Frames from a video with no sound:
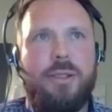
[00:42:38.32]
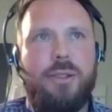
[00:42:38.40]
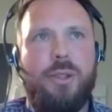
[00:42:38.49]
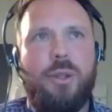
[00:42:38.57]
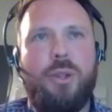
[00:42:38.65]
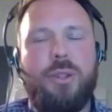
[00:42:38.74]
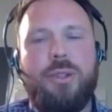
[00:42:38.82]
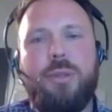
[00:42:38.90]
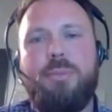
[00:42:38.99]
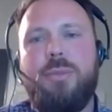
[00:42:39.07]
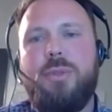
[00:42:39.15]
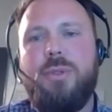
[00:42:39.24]
no longer
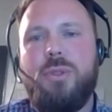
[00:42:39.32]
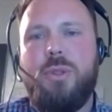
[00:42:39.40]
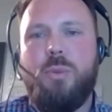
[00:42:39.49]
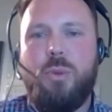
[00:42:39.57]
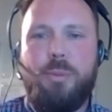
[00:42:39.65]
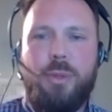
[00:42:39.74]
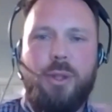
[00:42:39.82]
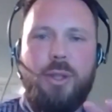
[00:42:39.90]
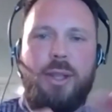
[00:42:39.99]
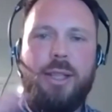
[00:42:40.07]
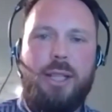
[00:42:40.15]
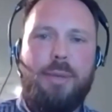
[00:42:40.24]
will be
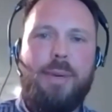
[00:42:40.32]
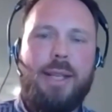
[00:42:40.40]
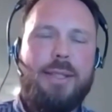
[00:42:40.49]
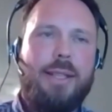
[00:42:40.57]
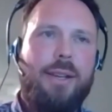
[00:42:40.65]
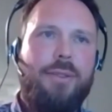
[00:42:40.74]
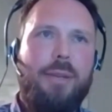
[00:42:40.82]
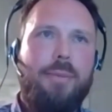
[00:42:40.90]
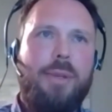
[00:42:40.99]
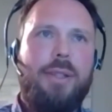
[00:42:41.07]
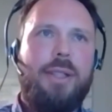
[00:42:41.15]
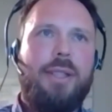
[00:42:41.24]
thinking about CRM, I
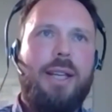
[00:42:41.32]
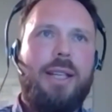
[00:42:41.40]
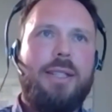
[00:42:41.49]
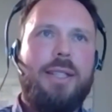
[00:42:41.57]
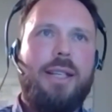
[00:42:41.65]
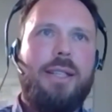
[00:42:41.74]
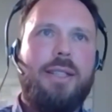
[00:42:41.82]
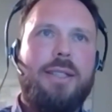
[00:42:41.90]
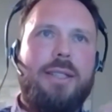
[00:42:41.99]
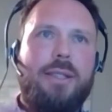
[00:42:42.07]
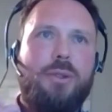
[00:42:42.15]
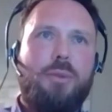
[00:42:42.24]
think, as a
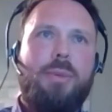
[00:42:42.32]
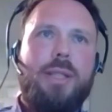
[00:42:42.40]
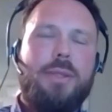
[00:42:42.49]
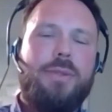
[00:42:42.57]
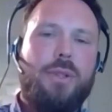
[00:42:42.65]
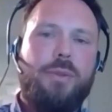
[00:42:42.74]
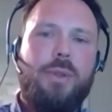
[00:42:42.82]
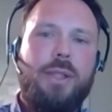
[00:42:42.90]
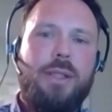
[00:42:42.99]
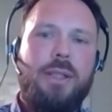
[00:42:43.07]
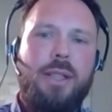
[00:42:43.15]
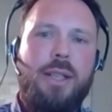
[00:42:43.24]
single piece of
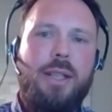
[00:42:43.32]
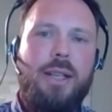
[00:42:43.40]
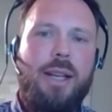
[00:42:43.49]
software. Yeah.